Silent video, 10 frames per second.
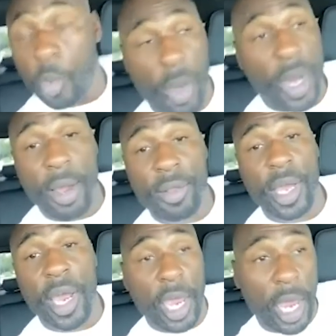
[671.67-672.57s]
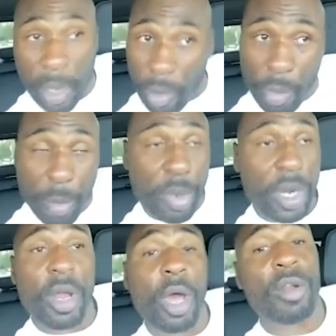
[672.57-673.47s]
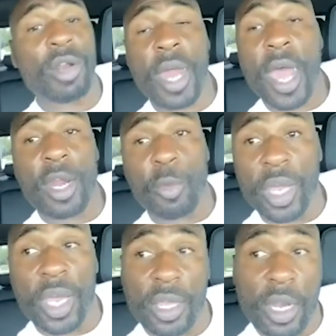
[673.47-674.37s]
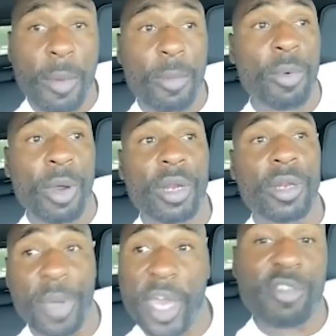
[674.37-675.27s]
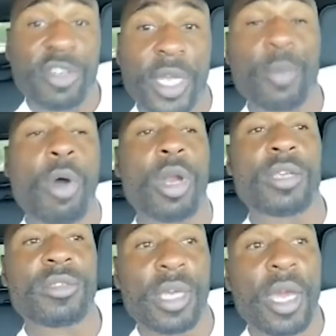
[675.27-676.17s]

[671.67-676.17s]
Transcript: Went out there and we put it all on the line, and we ended up where the Patriots didn't want us.